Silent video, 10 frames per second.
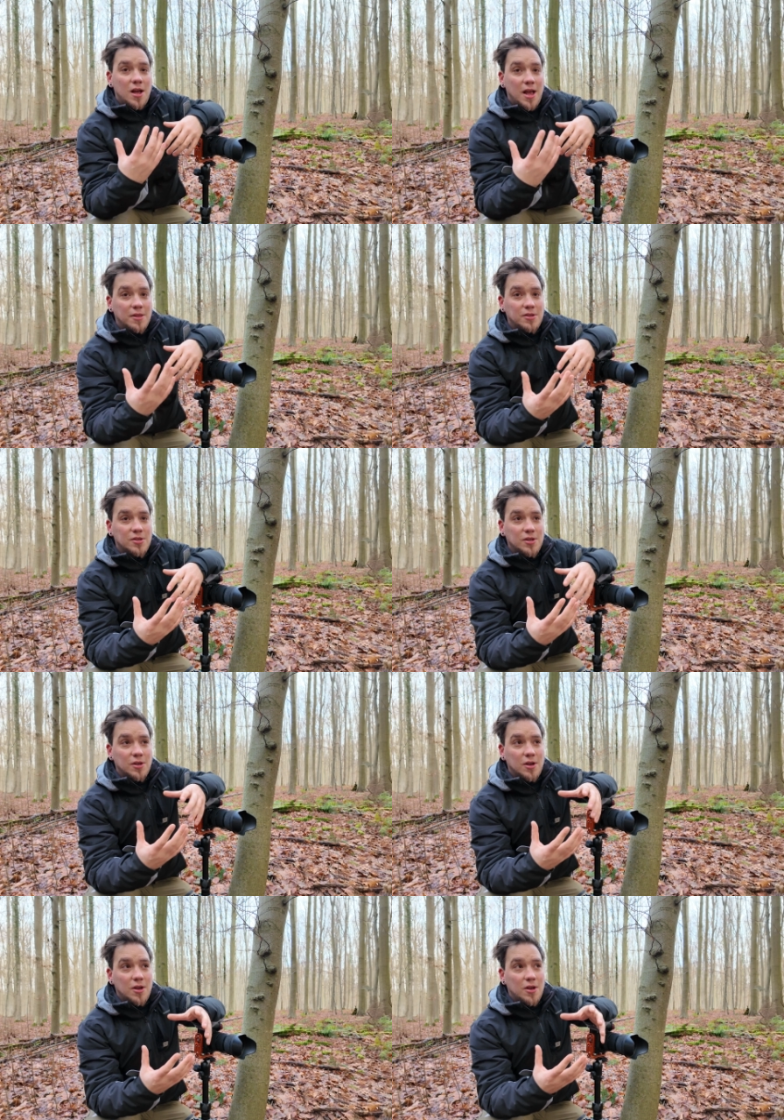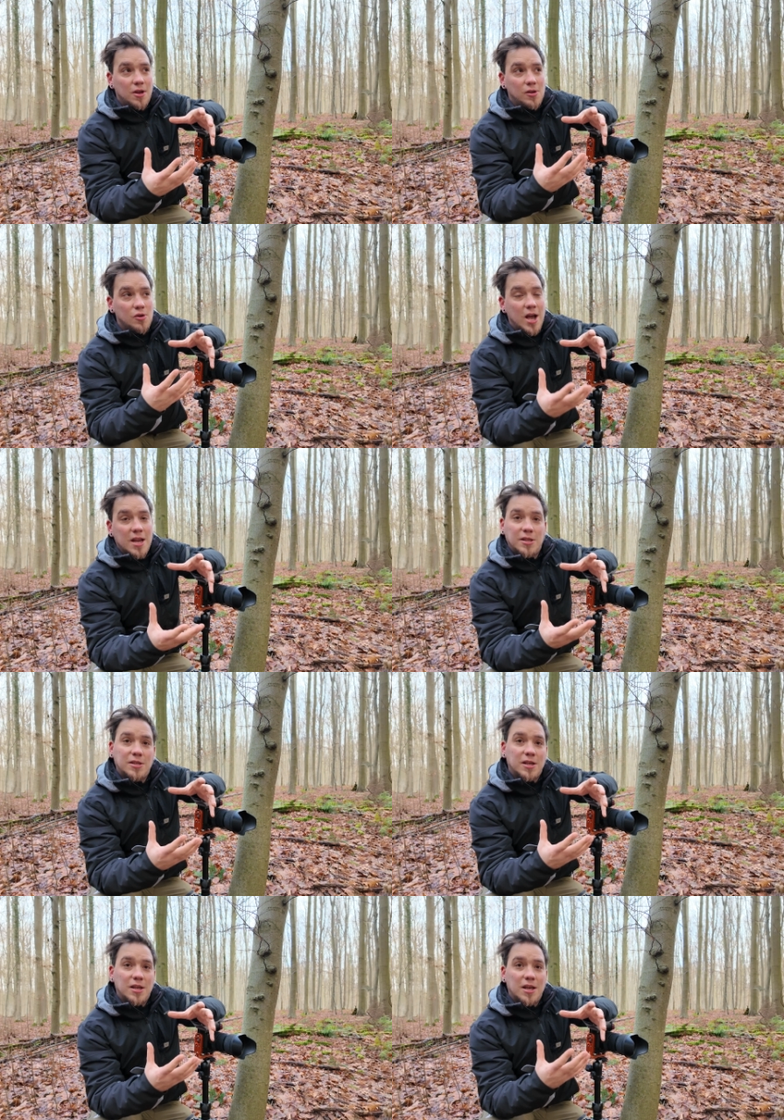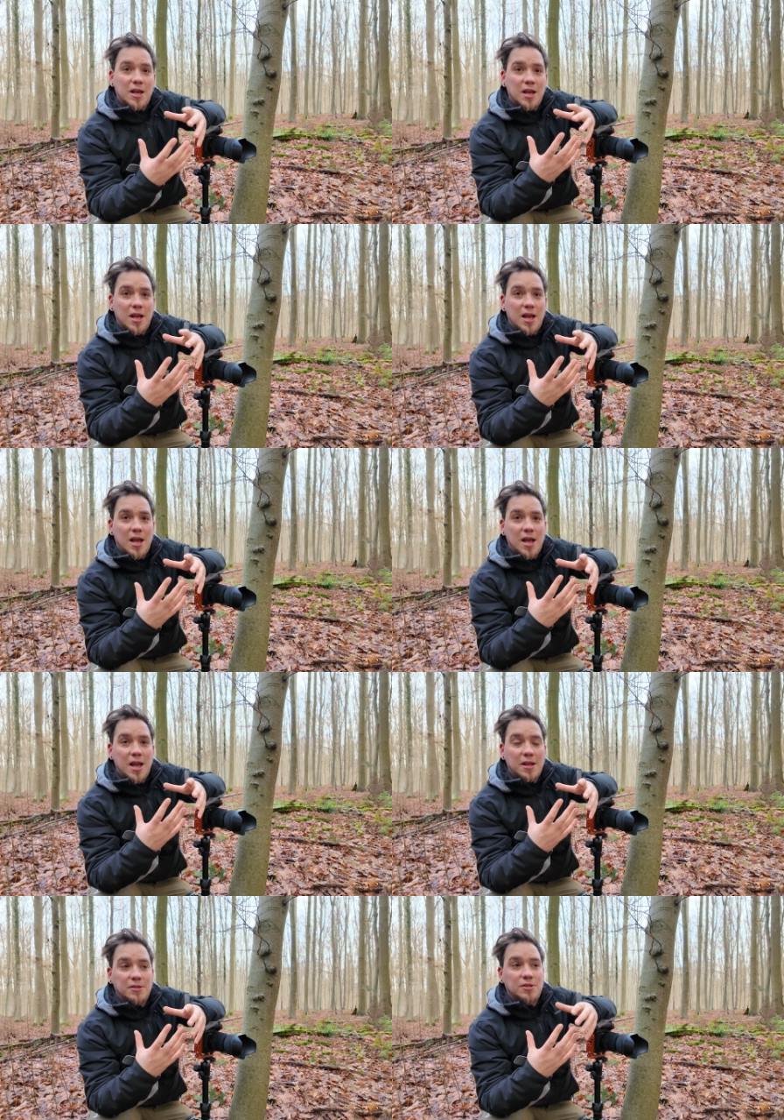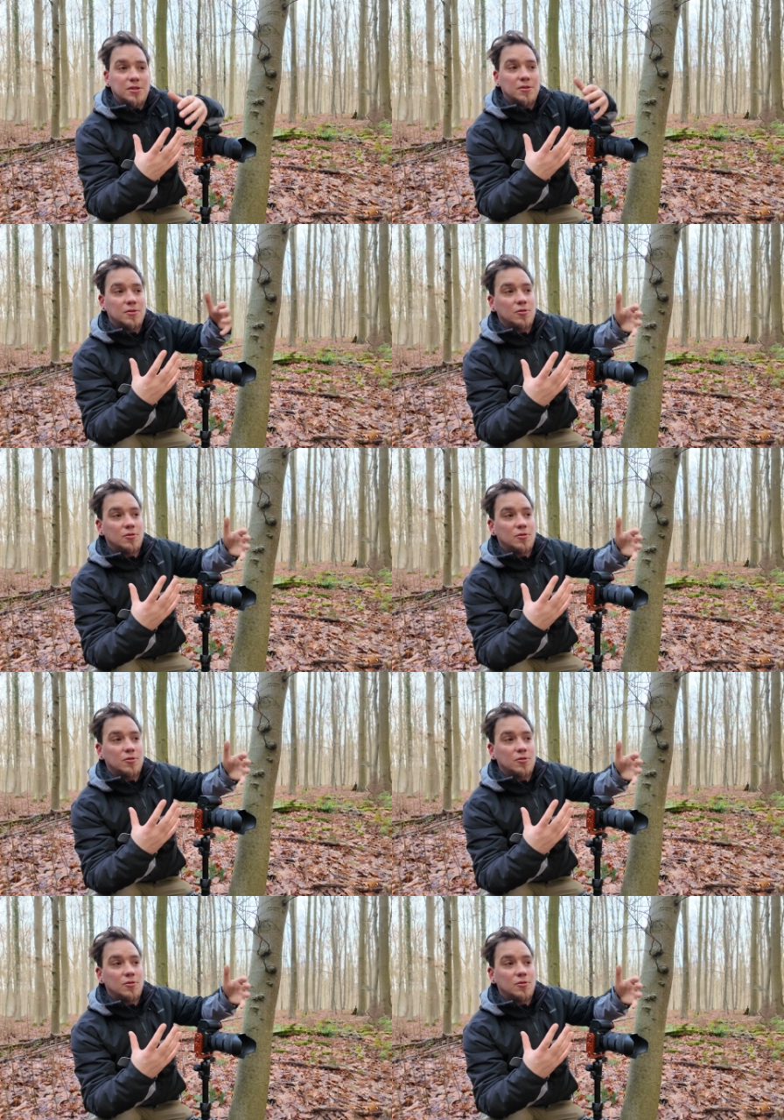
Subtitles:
and look at it and